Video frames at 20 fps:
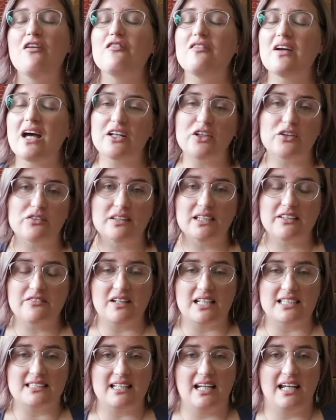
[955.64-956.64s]
found her really
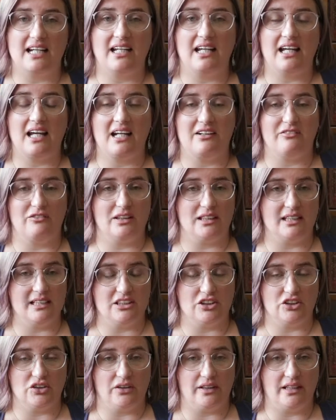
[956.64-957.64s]
fascinating and really
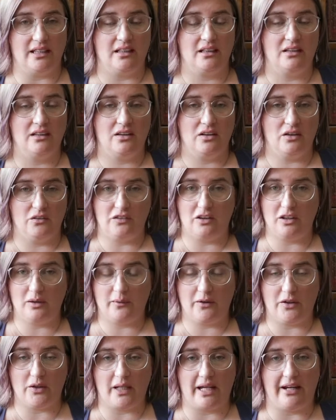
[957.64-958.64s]
enjoyed
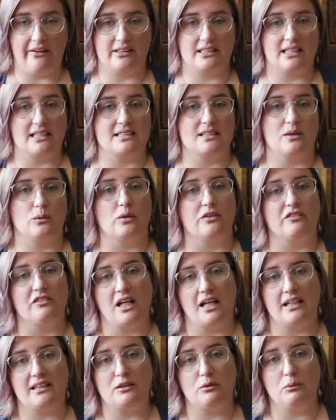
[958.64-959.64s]
following her character, so I would have
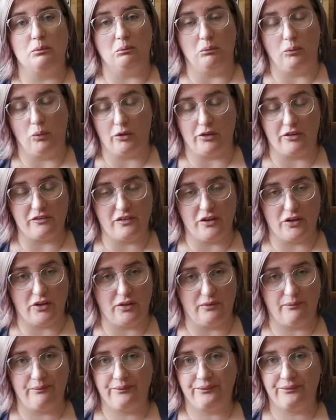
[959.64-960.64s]
liked more of
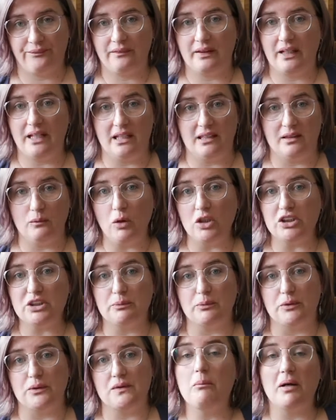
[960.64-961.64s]
her in the Watch
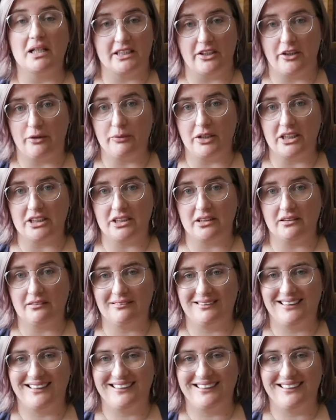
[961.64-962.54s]
book by Terry Pratchett.